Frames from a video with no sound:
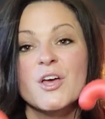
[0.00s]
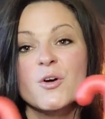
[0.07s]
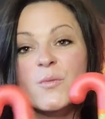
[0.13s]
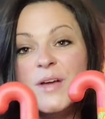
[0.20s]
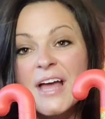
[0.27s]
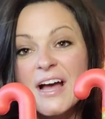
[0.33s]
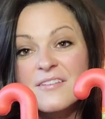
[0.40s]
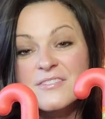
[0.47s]

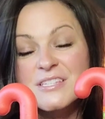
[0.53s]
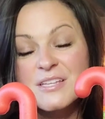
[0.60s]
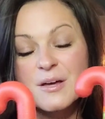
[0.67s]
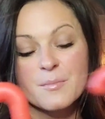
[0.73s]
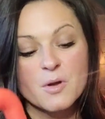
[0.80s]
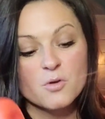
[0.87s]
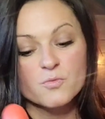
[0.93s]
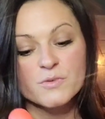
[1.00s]
we have
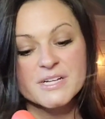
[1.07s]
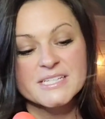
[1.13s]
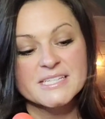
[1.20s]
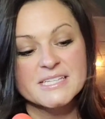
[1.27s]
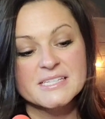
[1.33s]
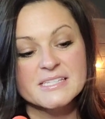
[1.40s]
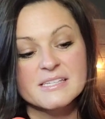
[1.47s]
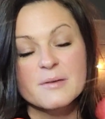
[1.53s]
some
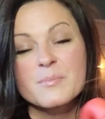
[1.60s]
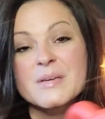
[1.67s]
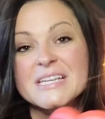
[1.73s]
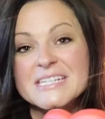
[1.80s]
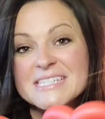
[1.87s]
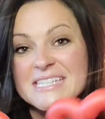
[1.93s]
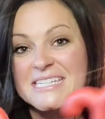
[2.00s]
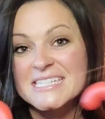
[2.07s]
Reese's
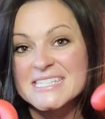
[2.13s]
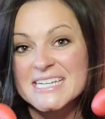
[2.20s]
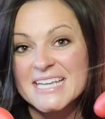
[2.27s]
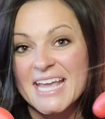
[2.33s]
Pieces